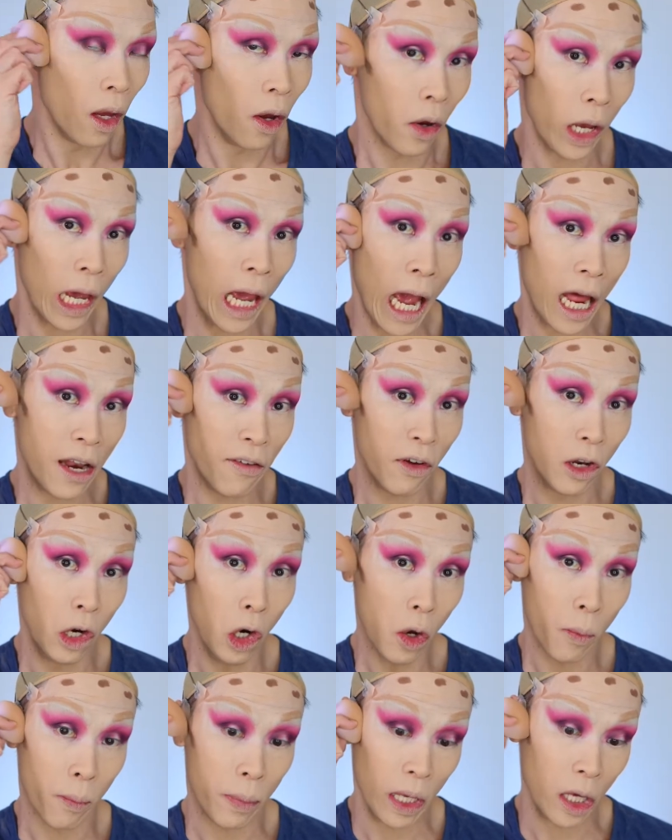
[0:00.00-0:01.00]
Okay, and if you
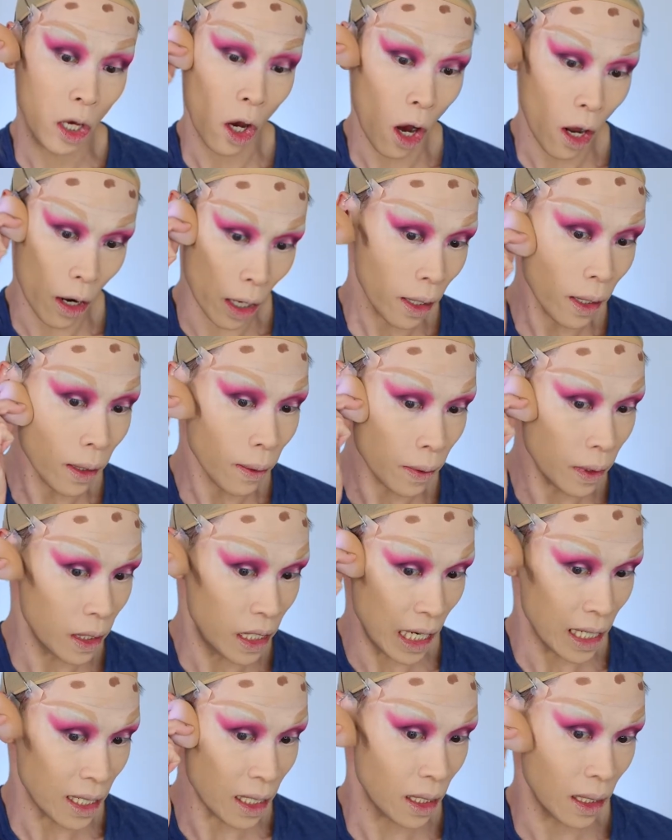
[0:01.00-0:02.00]
look beyond
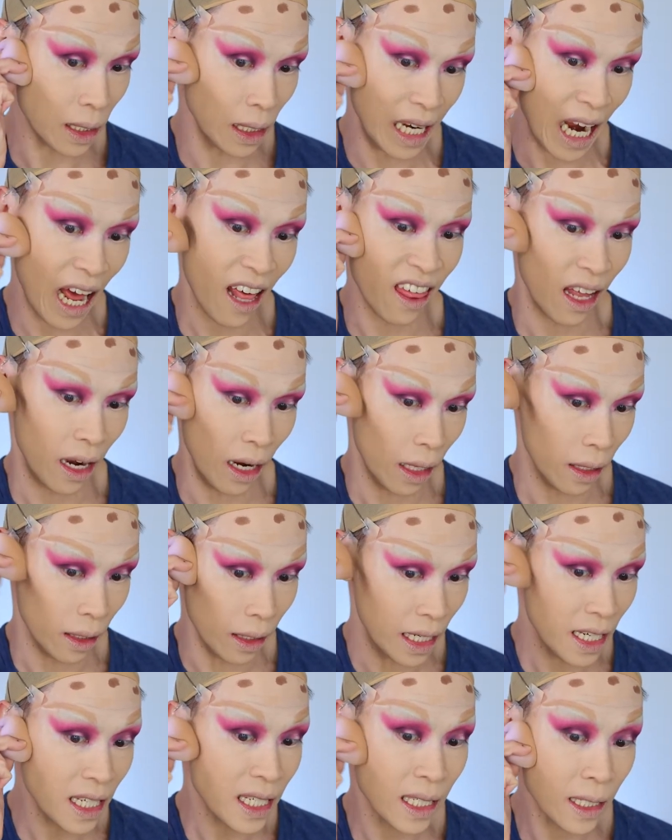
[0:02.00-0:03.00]
just death and
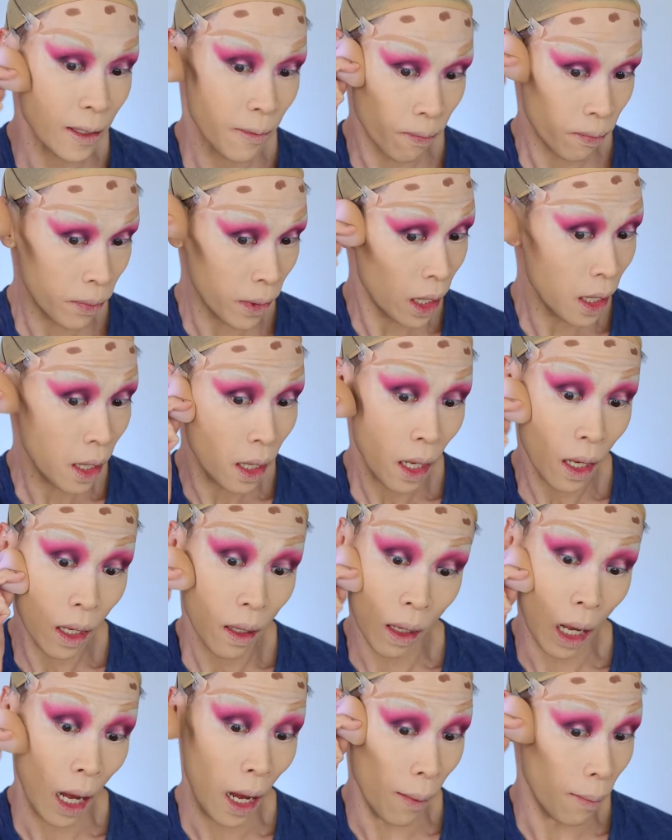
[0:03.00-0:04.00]
illness,
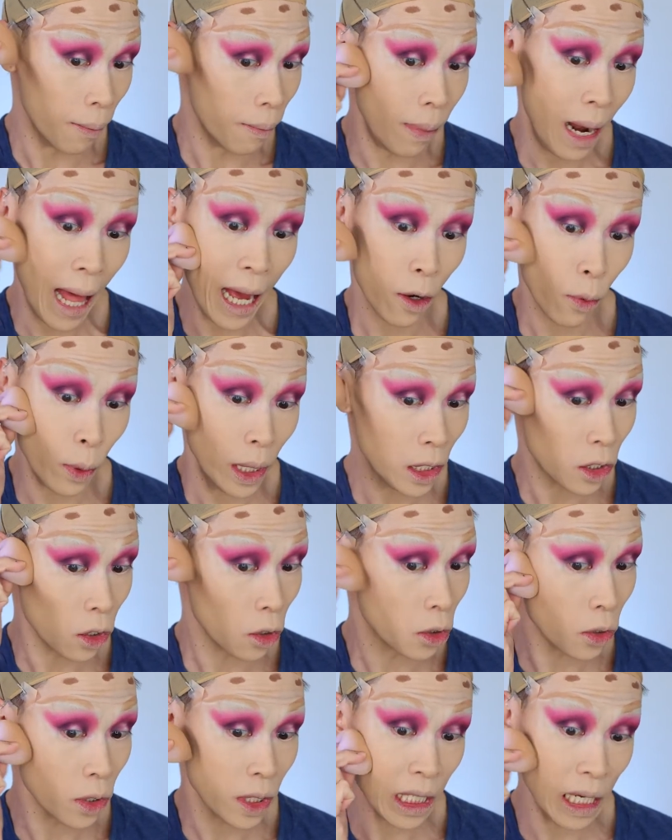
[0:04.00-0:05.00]
black queens
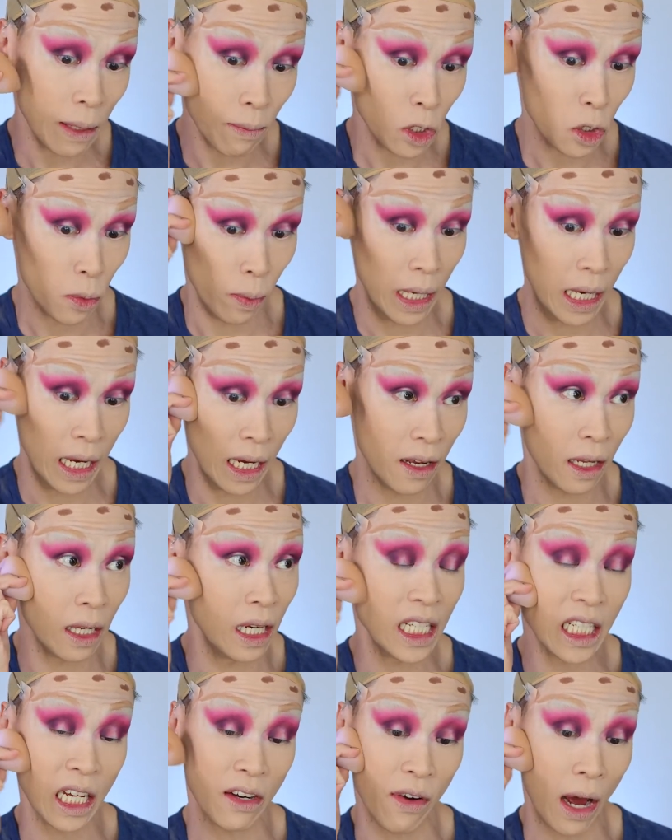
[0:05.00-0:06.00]
also seem to be
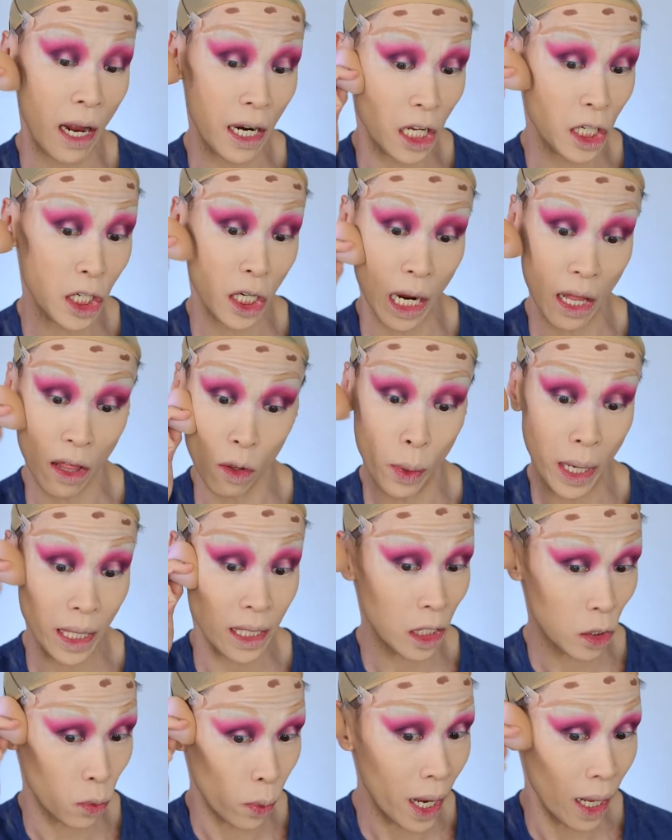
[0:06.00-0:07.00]
disadvantaged in other
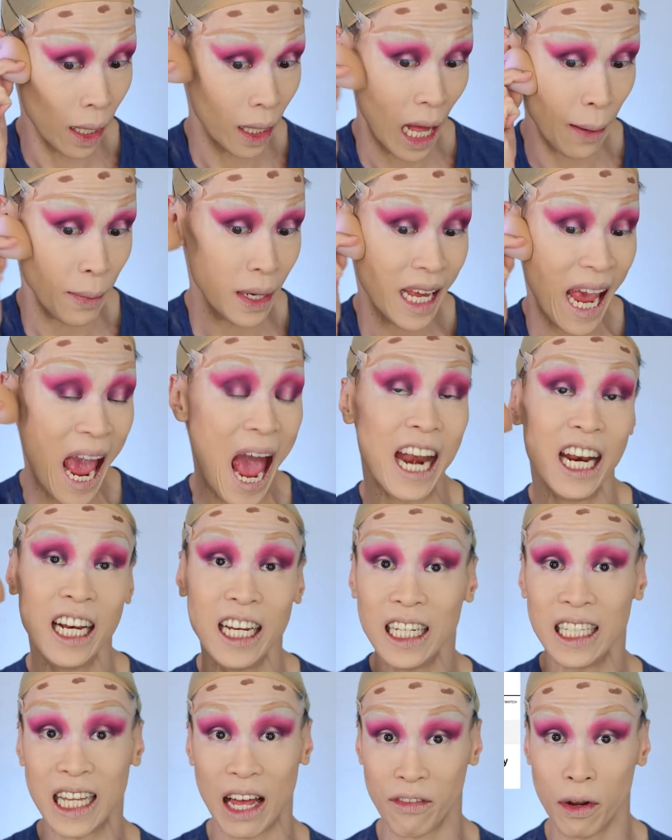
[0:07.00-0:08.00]
ways as well. I mean,
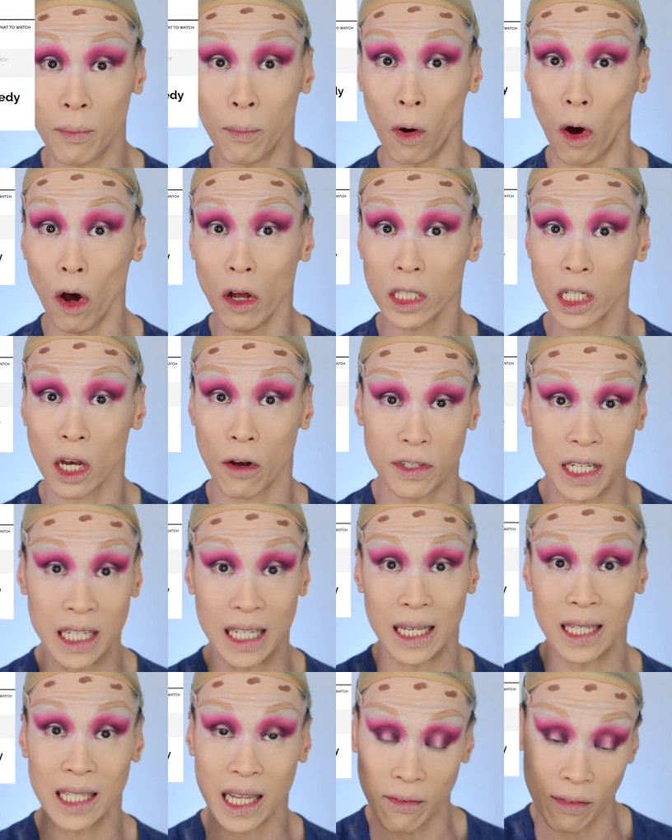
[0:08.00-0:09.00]
Kennedy Davenport of
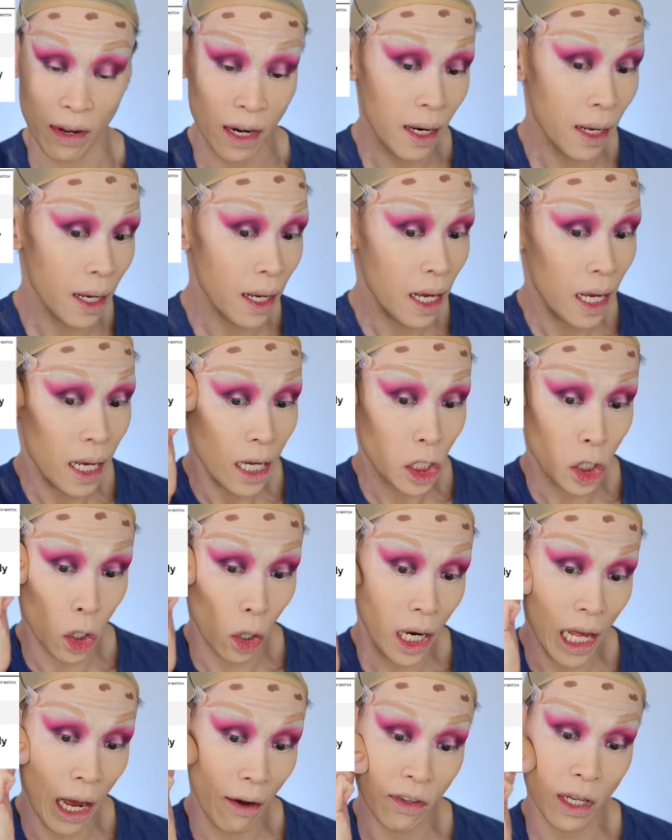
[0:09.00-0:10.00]
season 7,
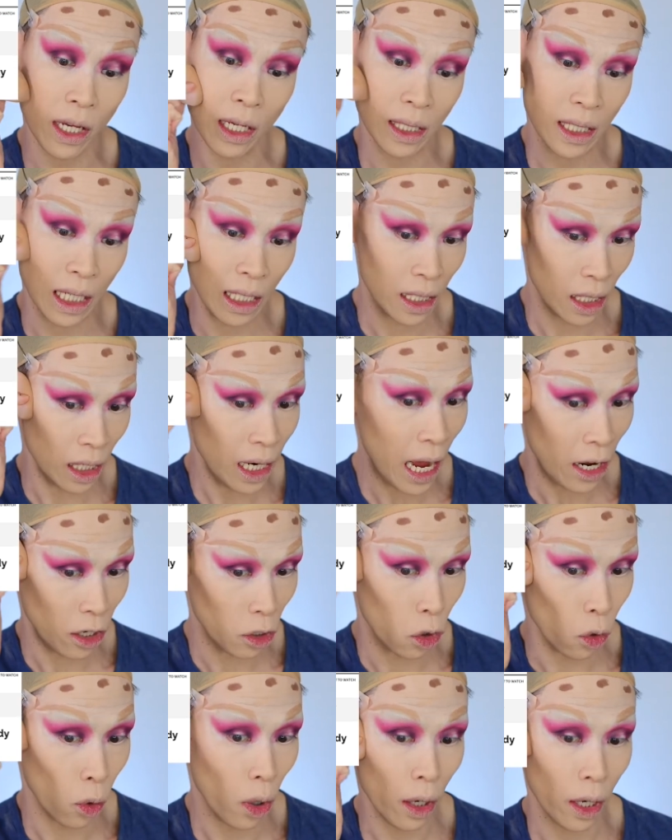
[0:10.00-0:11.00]
shortly after her season, had
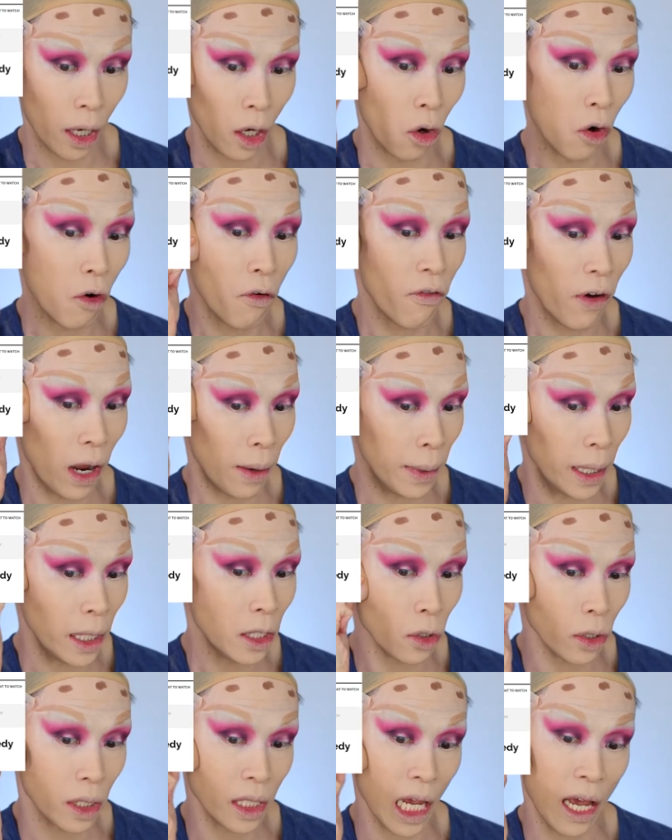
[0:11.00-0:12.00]
to go on a GoFundMe
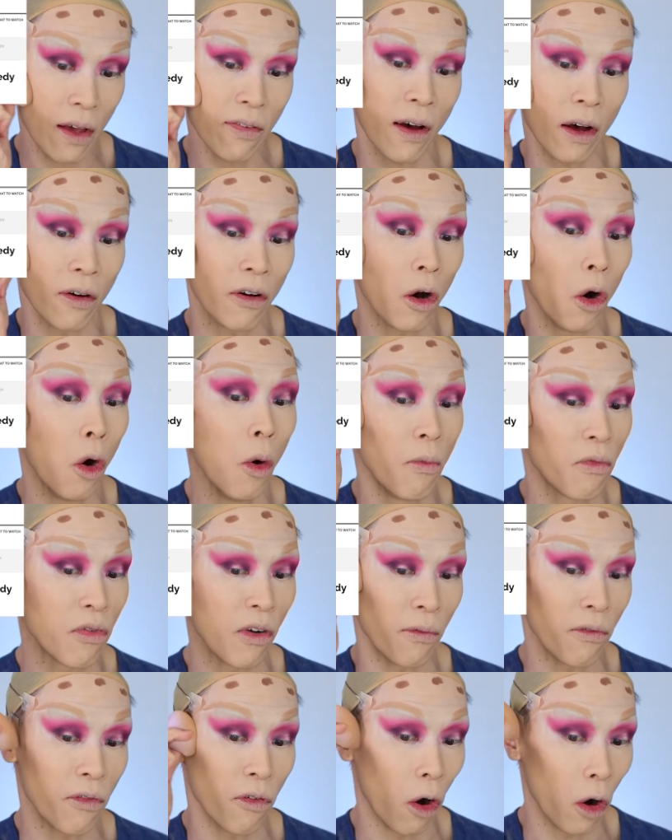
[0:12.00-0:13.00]
to save her home
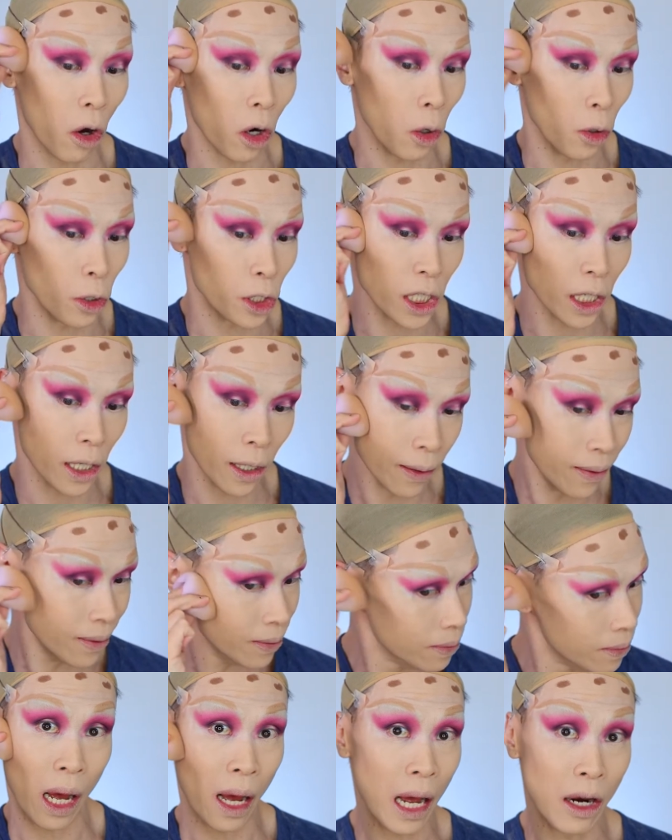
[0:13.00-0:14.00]
from foreclosure.
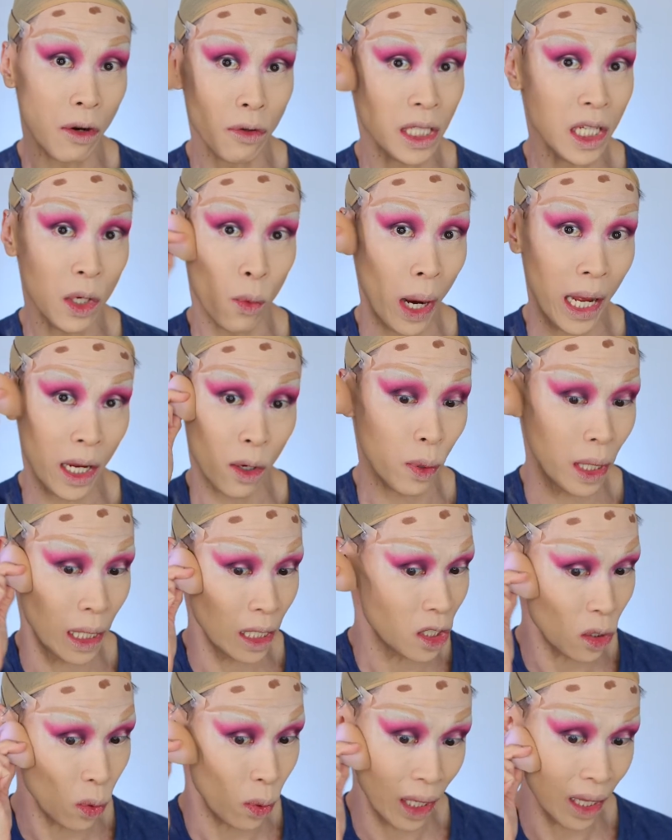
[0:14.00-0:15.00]
I don't see white
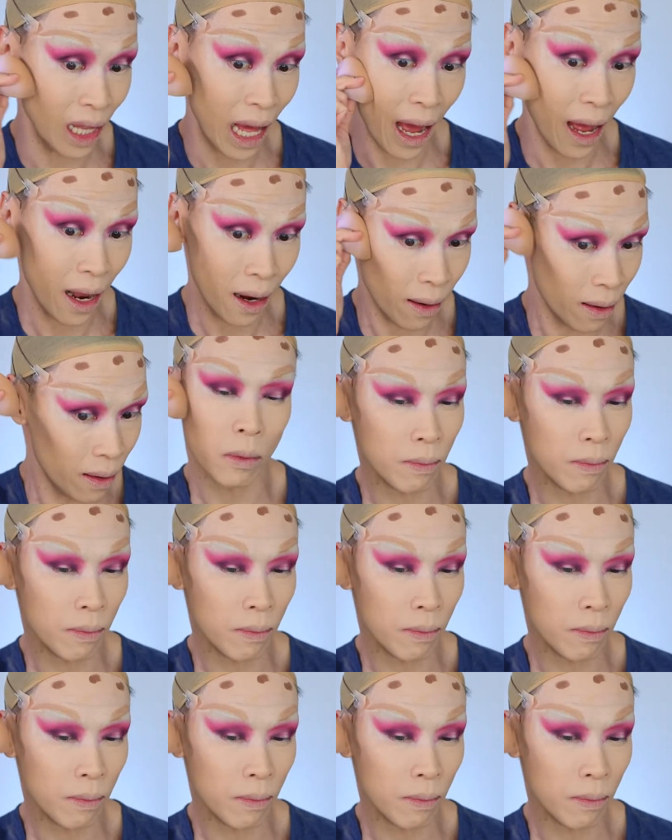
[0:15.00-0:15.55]
queens doing that.